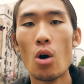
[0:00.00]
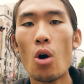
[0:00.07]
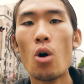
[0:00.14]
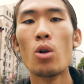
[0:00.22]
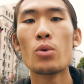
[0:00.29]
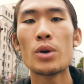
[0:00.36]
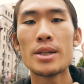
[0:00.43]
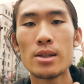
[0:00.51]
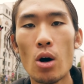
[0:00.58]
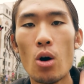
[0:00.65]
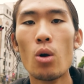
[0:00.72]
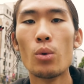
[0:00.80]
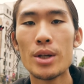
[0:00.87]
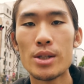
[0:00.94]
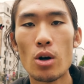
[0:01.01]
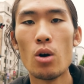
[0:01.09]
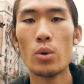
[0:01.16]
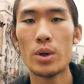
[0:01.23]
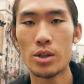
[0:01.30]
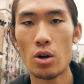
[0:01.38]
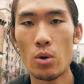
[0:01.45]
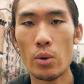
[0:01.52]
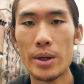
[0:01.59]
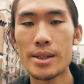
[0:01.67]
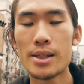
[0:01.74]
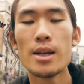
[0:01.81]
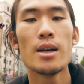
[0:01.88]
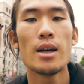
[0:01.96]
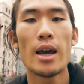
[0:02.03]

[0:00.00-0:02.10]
Always, always, always, always.